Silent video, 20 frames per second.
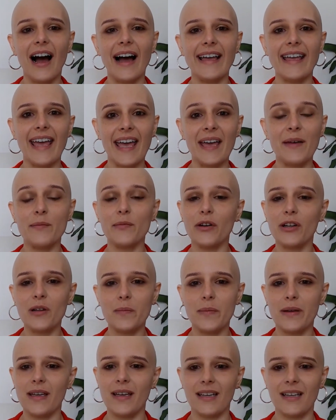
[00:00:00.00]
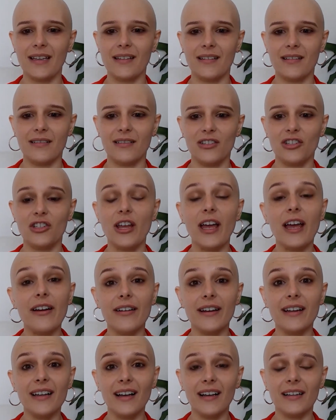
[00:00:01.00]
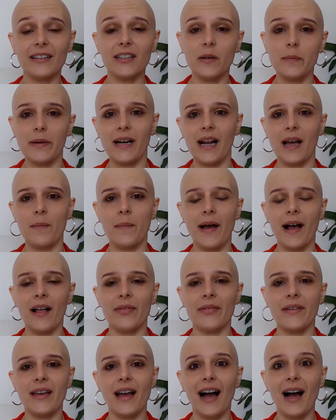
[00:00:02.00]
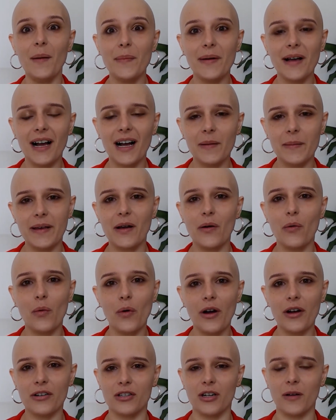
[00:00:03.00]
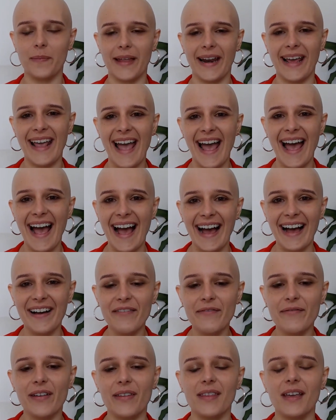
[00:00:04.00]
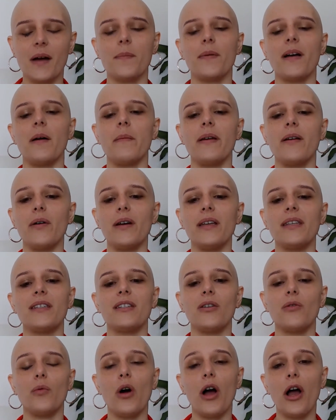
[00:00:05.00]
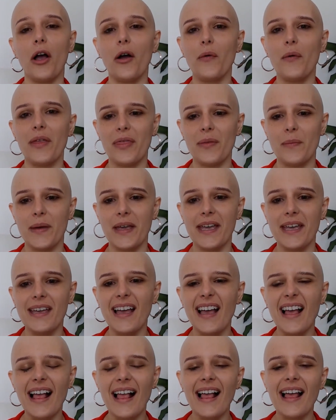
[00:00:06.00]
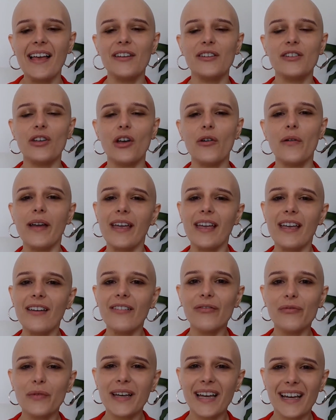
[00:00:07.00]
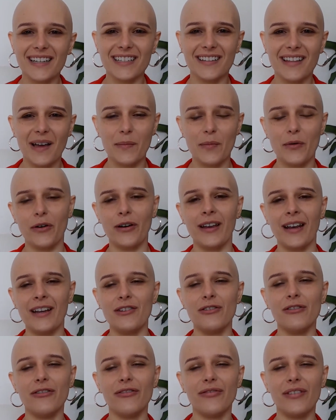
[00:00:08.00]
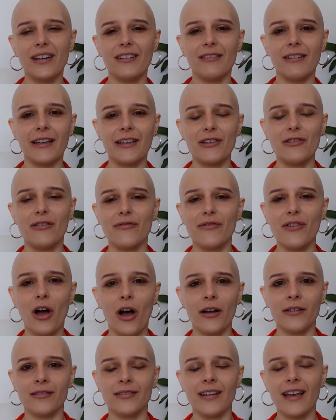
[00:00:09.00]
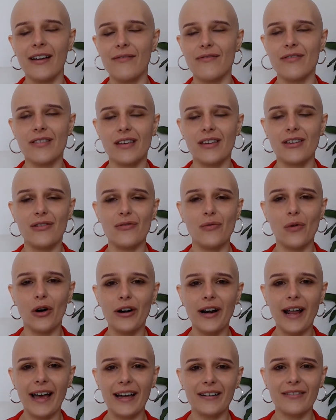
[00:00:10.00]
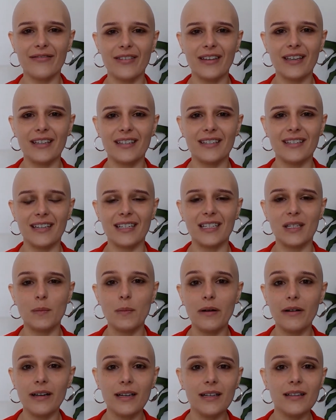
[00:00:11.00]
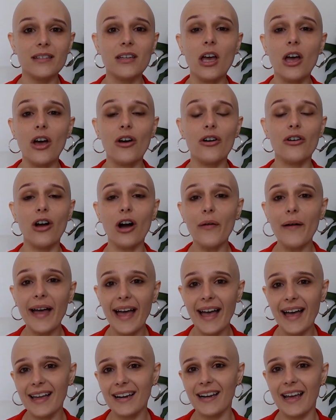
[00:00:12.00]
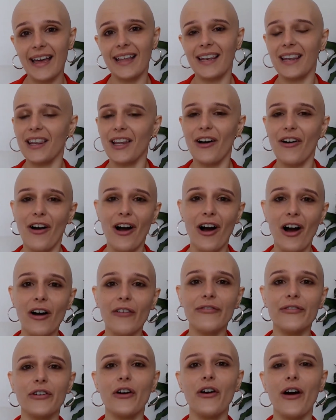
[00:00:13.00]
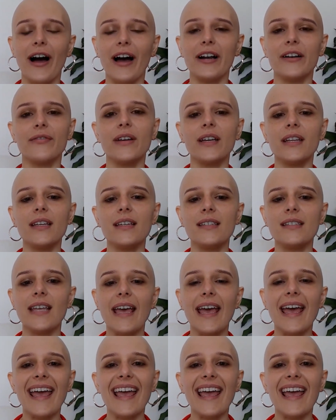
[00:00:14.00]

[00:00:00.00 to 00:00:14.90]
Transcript: I am going to be sharing a little bit about the upcoming workshop that I have and the upcoming ways to work with me. So if we get to that point and you feel like you've gotten everything you want out of this experience, go ahead and log off, no hard feelings.